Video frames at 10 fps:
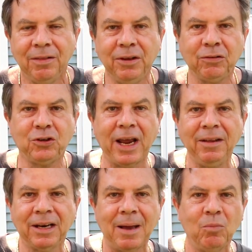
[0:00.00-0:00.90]
This
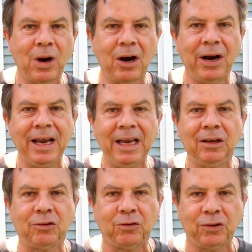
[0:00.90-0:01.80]
chain that I'm wearing
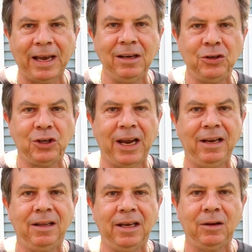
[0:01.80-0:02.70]
is a second
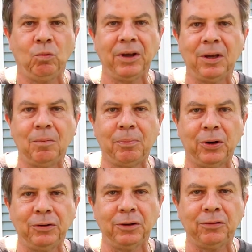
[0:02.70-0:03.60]
chain that William
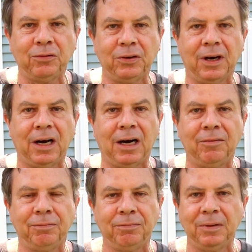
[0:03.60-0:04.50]
purchased.
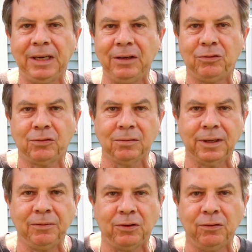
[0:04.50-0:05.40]
He
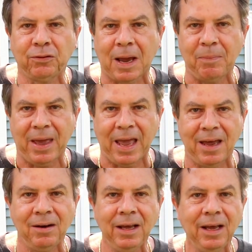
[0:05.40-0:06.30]
lives in
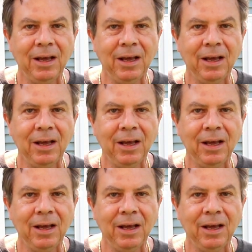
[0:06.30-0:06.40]
Saipan,